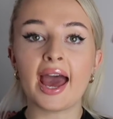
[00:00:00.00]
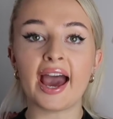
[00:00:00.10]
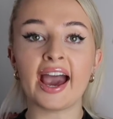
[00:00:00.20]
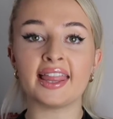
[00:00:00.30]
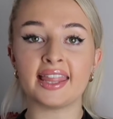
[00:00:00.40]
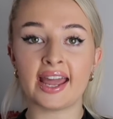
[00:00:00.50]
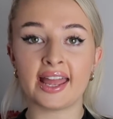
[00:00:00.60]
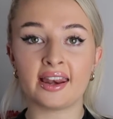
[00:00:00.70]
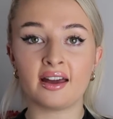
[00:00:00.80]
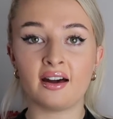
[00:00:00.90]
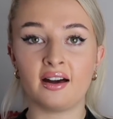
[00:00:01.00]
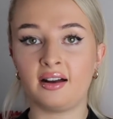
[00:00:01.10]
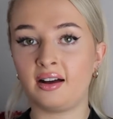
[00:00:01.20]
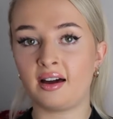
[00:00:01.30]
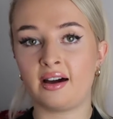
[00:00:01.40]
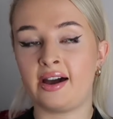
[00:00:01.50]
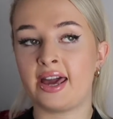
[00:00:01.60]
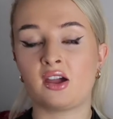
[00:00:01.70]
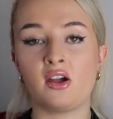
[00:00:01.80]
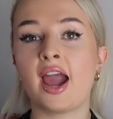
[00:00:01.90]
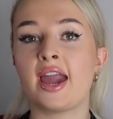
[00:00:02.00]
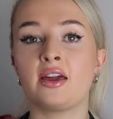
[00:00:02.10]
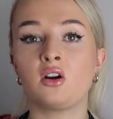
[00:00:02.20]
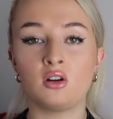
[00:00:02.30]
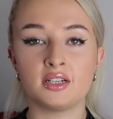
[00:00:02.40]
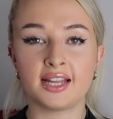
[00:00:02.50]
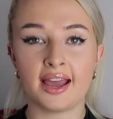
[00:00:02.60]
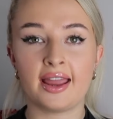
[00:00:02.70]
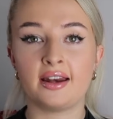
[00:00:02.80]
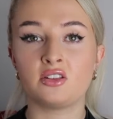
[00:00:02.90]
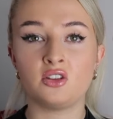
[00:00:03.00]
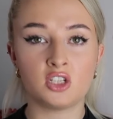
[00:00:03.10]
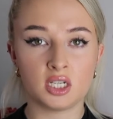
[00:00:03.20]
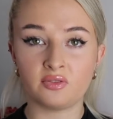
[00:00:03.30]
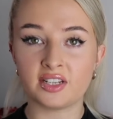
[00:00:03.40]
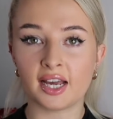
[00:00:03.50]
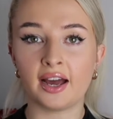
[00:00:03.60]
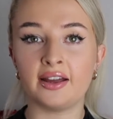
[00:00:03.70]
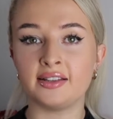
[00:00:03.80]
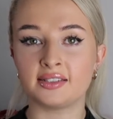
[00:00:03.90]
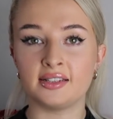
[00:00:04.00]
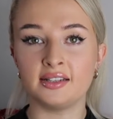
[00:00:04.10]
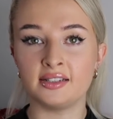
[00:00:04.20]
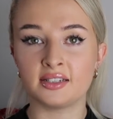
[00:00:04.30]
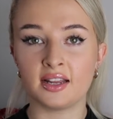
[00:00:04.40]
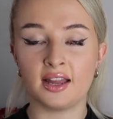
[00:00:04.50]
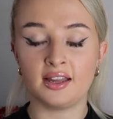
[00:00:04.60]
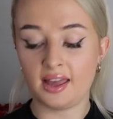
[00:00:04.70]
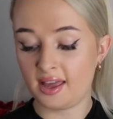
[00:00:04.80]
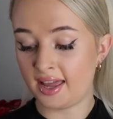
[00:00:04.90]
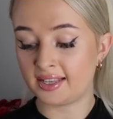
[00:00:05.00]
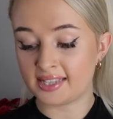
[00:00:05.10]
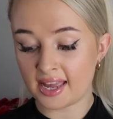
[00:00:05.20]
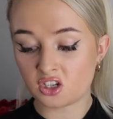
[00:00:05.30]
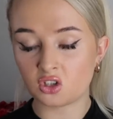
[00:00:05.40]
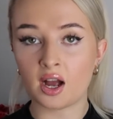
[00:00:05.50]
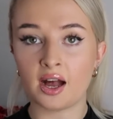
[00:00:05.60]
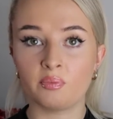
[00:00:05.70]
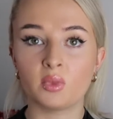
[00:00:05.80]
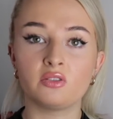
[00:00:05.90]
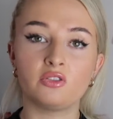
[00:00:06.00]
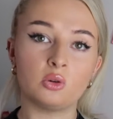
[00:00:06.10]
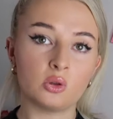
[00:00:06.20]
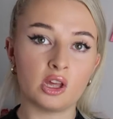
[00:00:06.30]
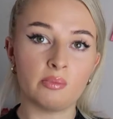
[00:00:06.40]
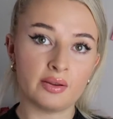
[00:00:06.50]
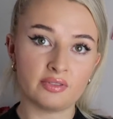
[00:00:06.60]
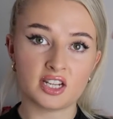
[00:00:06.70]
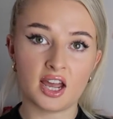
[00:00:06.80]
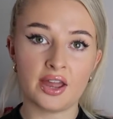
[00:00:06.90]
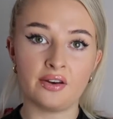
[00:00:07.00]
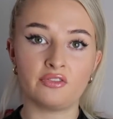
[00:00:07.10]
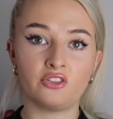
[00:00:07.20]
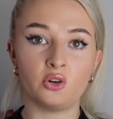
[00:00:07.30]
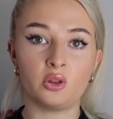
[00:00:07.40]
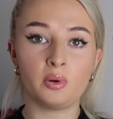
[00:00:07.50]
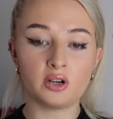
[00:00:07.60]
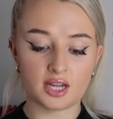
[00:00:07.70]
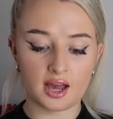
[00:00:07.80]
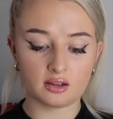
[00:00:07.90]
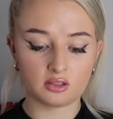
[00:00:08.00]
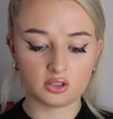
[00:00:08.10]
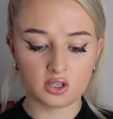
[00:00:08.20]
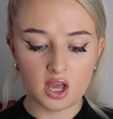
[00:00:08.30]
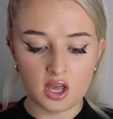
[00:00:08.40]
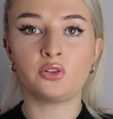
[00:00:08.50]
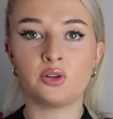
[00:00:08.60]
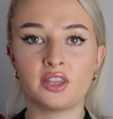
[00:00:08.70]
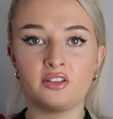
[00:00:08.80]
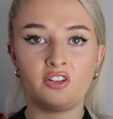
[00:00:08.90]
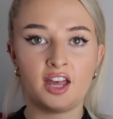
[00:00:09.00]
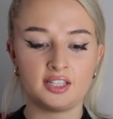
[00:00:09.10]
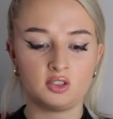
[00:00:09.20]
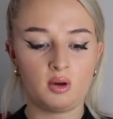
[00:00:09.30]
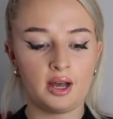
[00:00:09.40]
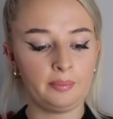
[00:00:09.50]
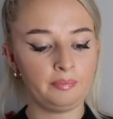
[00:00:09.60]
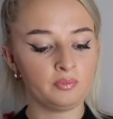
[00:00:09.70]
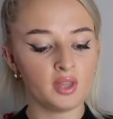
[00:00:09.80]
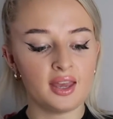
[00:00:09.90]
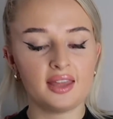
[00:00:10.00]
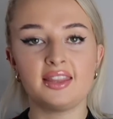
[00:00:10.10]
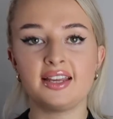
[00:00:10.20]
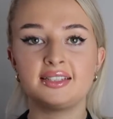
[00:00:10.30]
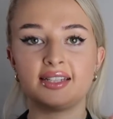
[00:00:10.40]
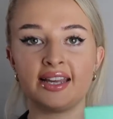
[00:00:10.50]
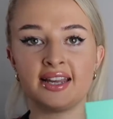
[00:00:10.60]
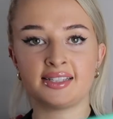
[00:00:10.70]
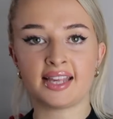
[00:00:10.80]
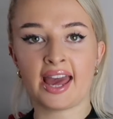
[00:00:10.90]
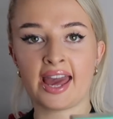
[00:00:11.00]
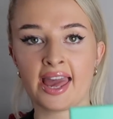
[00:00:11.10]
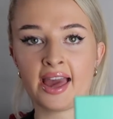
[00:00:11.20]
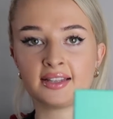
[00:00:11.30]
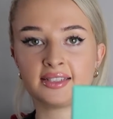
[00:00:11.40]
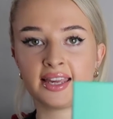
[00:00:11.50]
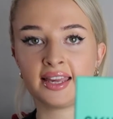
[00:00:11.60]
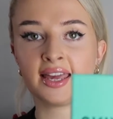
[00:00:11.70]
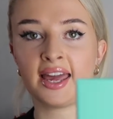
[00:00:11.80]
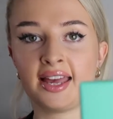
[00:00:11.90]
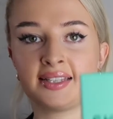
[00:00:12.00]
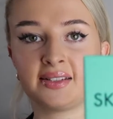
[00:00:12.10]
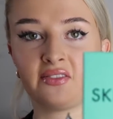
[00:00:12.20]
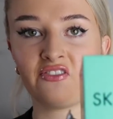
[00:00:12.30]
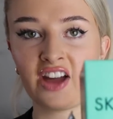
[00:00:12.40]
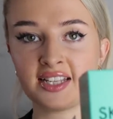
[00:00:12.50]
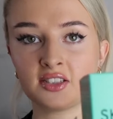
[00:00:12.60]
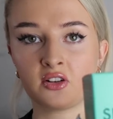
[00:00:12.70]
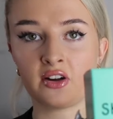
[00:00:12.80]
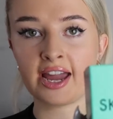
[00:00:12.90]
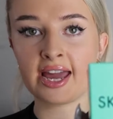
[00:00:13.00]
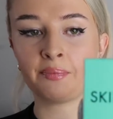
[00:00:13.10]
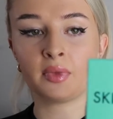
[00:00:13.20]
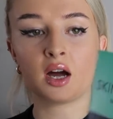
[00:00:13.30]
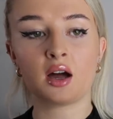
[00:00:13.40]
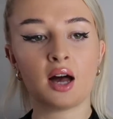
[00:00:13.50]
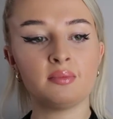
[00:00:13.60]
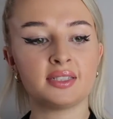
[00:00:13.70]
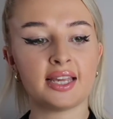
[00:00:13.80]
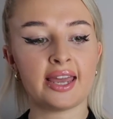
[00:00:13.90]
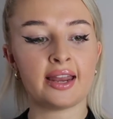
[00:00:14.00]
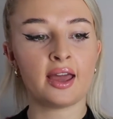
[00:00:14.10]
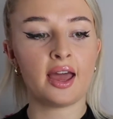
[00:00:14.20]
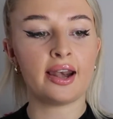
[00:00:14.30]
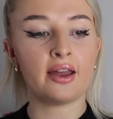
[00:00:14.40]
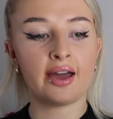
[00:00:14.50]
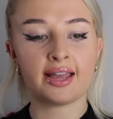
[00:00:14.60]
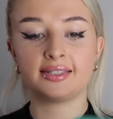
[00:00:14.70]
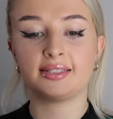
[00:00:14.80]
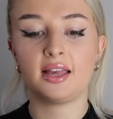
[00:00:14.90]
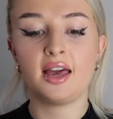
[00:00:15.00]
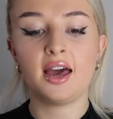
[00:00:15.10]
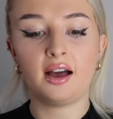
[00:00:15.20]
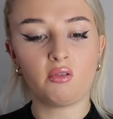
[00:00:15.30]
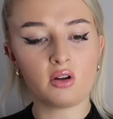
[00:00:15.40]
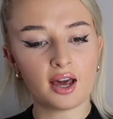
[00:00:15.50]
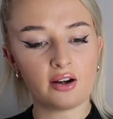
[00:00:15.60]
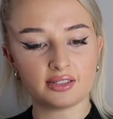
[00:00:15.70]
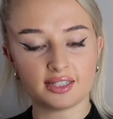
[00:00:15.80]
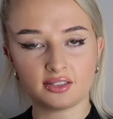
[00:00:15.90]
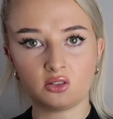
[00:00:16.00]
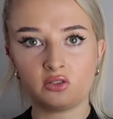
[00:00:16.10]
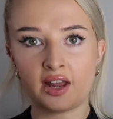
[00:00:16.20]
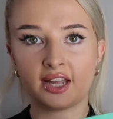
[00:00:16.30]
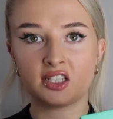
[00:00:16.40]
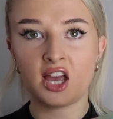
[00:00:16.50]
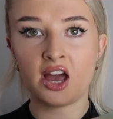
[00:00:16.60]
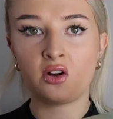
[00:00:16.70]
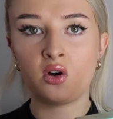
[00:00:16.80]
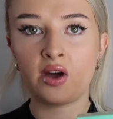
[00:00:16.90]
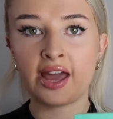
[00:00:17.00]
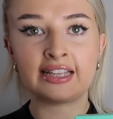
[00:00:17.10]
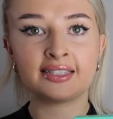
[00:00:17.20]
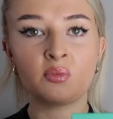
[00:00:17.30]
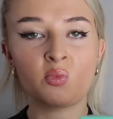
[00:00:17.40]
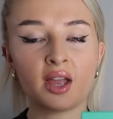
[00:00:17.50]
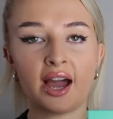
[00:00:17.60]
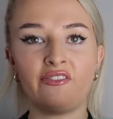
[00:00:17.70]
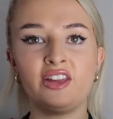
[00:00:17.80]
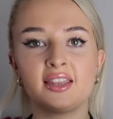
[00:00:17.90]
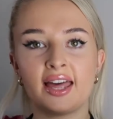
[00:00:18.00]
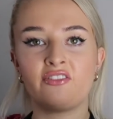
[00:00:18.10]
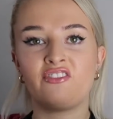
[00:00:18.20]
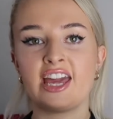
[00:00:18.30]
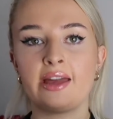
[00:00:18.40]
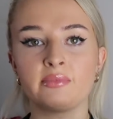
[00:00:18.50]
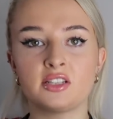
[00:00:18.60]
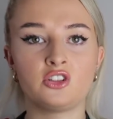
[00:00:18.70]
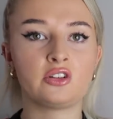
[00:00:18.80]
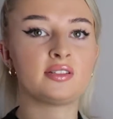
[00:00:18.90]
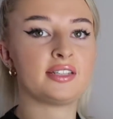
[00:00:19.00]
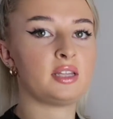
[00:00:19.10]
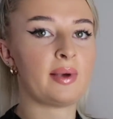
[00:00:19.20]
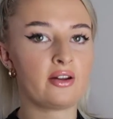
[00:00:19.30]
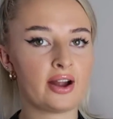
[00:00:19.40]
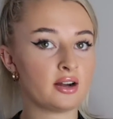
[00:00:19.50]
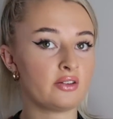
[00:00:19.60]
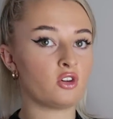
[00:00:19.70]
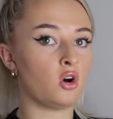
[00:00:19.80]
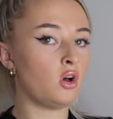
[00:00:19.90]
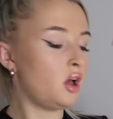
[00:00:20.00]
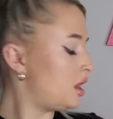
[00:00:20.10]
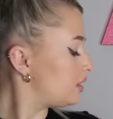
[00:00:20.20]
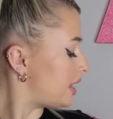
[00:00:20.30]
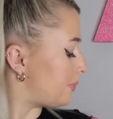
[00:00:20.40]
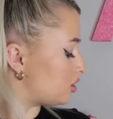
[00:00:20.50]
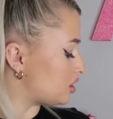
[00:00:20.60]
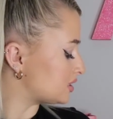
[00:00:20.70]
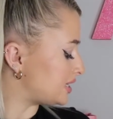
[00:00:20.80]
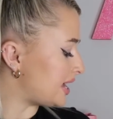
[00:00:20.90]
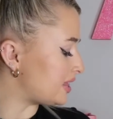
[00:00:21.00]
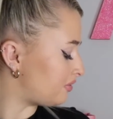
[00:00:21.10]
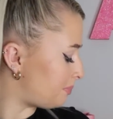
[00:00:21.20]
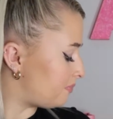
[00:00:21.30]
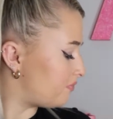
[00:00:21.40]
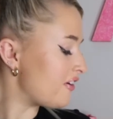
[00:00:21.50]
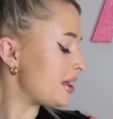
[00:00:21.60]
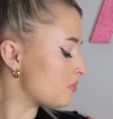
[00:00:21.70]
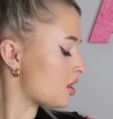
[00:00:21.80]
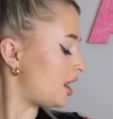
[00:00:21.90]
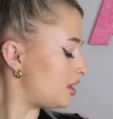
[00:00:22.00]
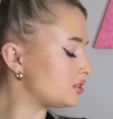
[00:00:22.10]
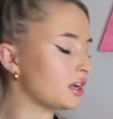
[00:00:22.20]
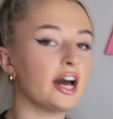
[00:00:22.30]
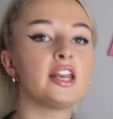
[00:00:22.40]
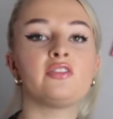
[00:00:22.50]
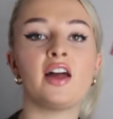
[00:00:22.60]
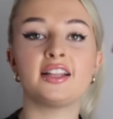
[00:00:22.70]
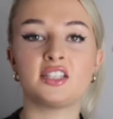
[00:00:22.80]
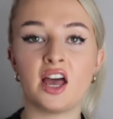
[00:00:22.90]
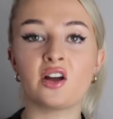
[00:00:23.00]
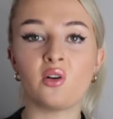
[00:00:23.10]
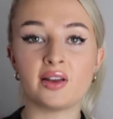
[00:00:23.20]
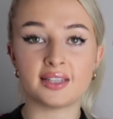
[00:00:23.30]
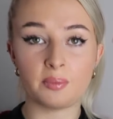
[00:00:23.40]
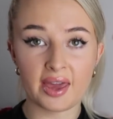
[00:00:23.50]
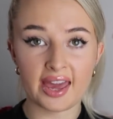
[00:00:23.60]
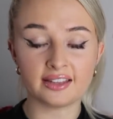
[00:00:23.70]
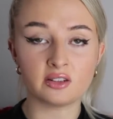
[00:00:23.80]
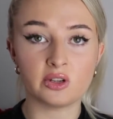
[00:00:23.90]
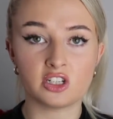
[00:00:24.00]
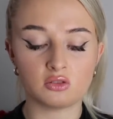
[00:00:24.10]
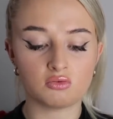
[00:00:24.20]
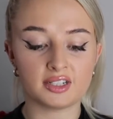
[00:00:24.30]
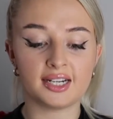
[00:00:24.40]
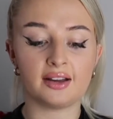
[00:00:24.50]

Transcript: and then I create content, YouTube videos and etc. for them in return for the products. With the first one, this is a Skinkissed face cream. Comes in a nice, what color is this, sort of like a turquoise? I think they're themes, as you can see in the background. I've got their products here. The theme colors are kind of like a turquoise and a pink, which is really